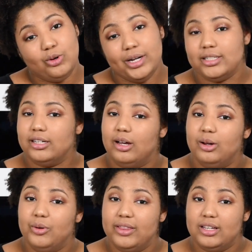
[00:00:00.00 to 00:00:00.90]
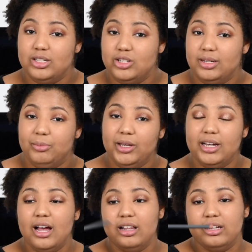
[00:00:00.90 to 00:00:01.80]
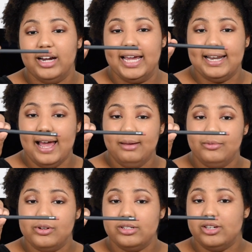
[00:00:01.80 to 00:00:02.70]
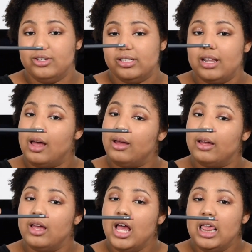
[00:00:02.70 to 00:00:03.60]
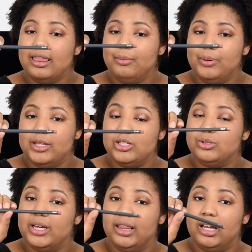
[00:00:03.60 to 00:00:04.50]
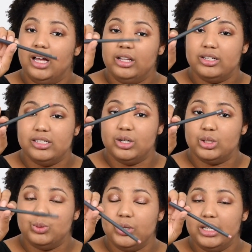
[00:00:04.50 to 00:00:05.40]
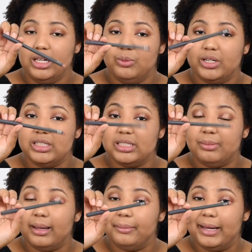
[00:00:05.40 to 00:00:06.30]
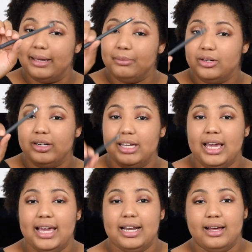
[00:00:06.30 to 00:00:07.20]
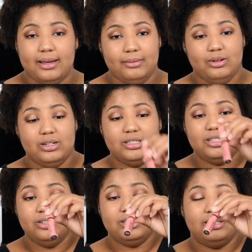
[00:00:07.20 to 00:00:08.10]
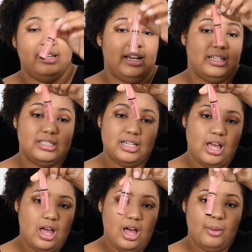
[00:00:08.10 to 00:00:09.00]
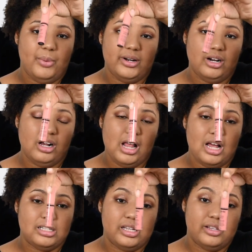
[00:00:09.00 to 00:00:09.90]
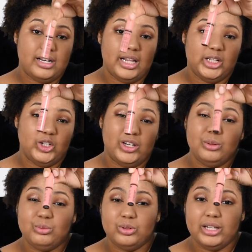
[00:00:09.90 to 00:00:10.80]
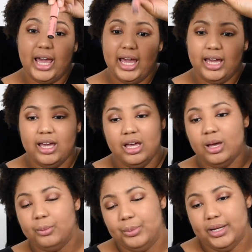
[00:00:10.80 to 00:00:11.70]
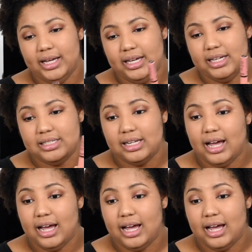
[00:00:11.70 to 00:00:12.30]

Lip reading: going to go in with a nudie pink color, and I'm going to use the lip pencil in the color 020, which is by Light Beauty, and I'm going to use NYX Butter Gloss in the color Cream Brulee because